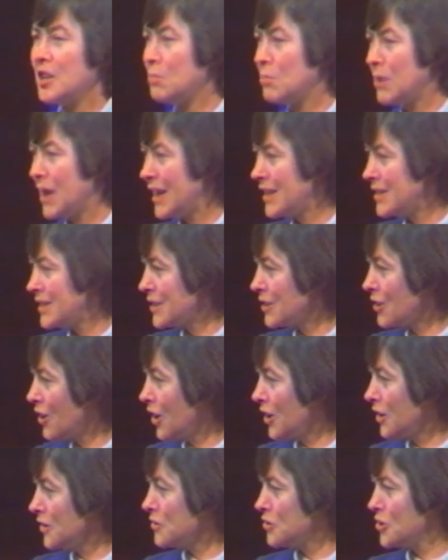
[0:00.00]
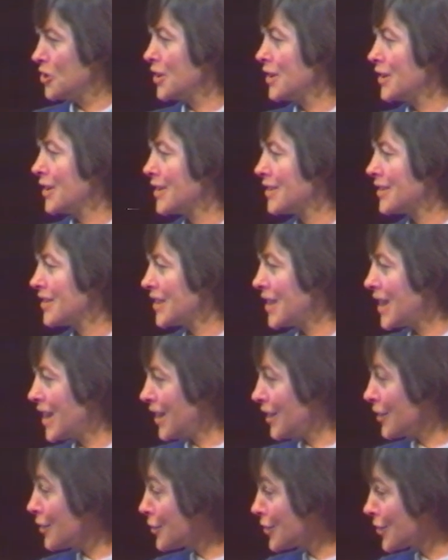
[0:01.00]
In plant ecology and in
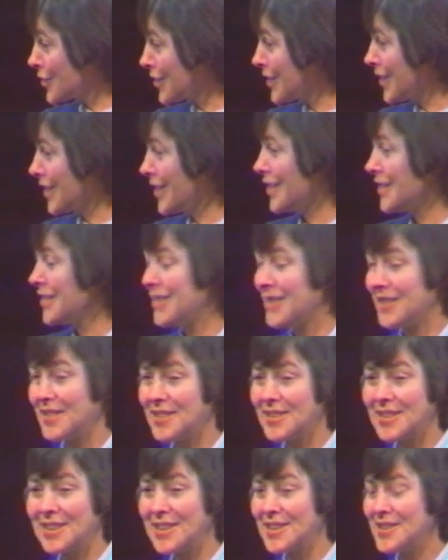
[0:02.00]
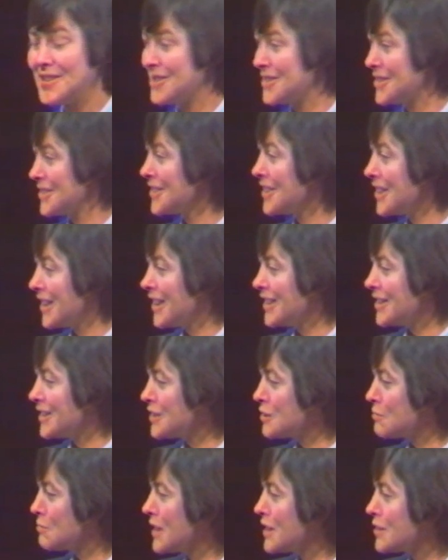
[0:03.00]
health, uh, these,
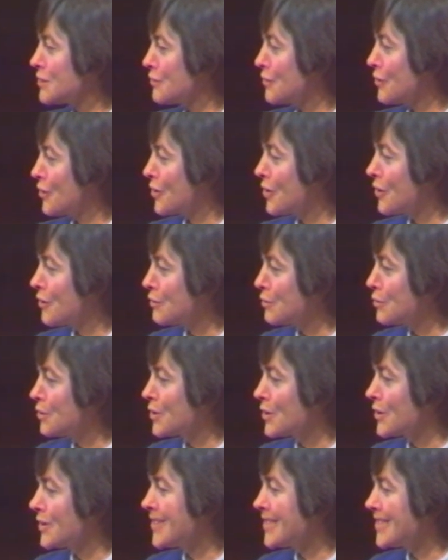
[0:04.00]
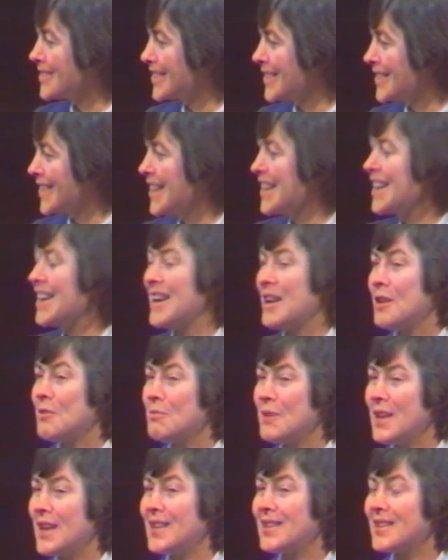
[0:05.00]
this metaphor of world
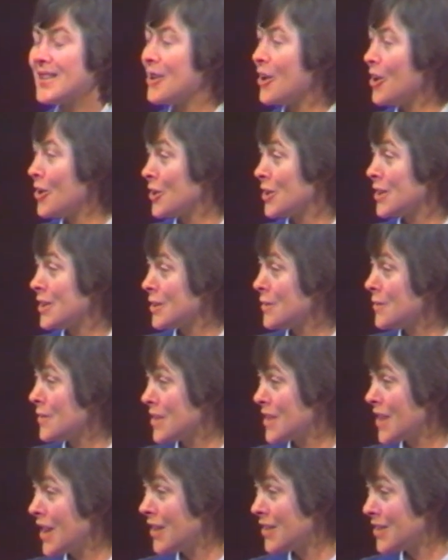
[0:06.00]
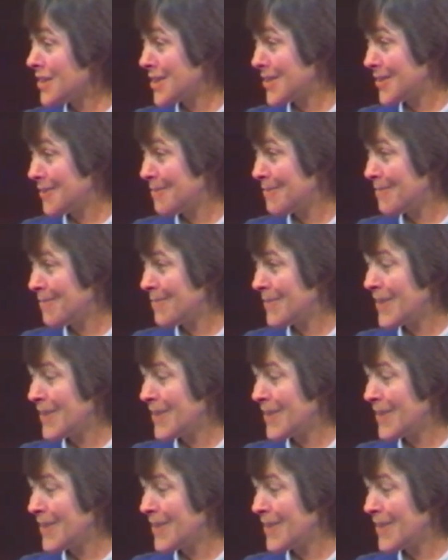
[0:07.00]
made cognitive sense,